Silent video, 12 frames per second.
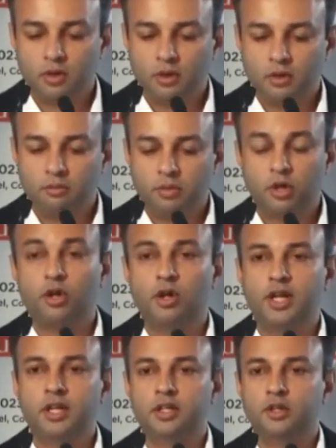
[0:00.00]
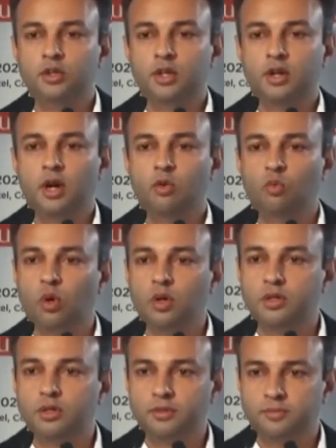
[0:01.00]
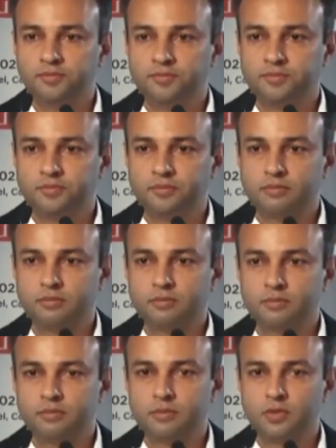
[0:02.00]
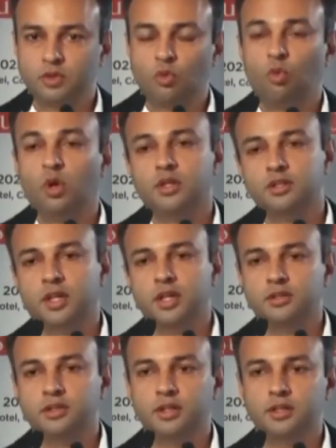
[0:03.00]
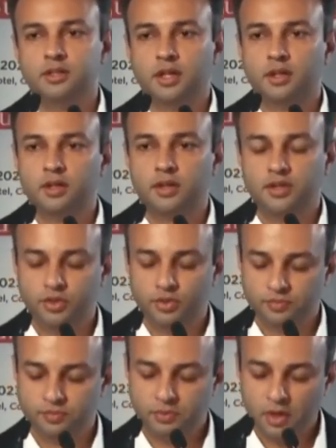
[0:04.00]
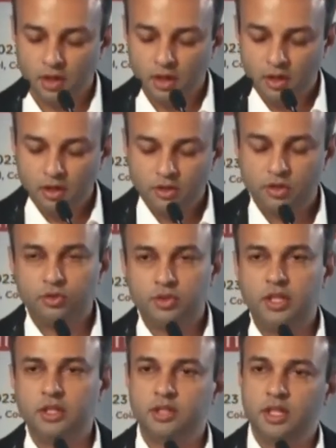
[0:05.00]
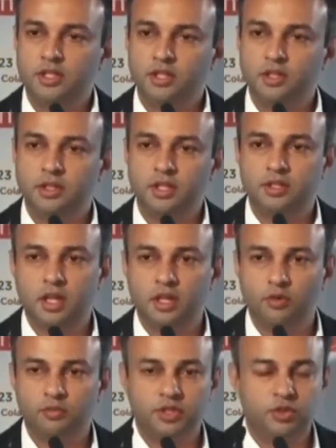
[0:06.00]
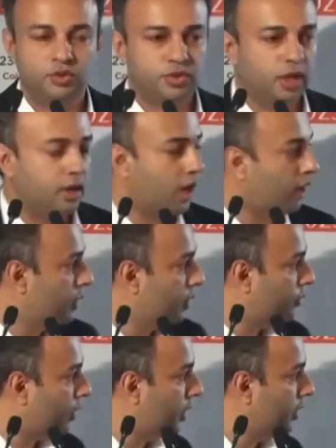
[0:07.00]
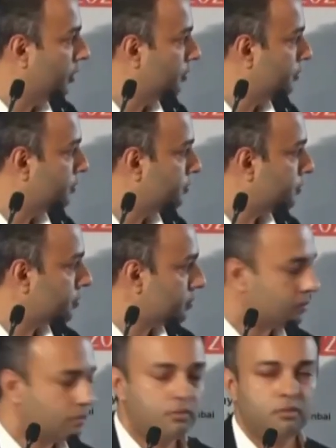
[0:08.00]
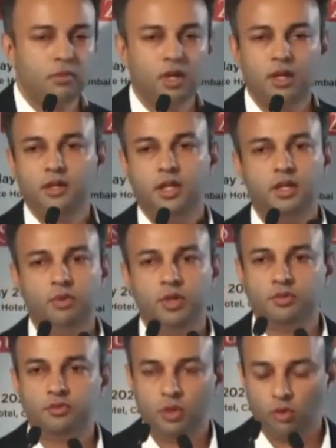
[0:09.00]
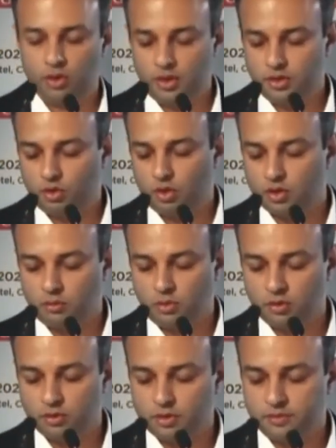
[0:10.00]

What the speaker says: percolate into the groundwater. So water scarcity is another issue. So these kind of issues are amplifying. And heat waves we already talked about.